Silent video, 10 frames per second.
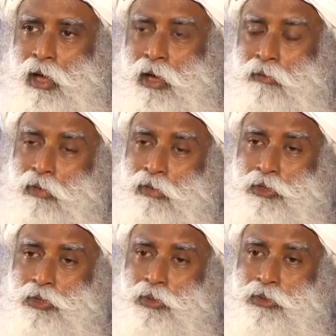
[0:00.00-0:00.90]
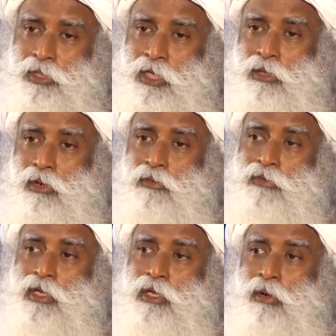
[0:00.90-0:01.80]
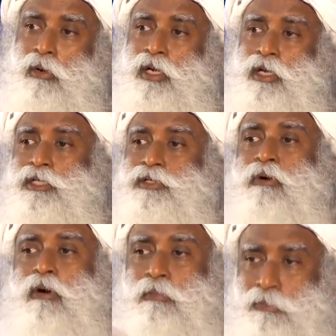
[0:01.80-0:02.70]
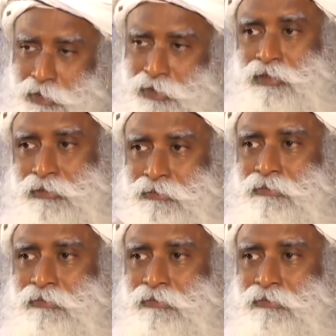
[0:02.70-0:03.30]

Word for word: have also taken on very horrendous forms.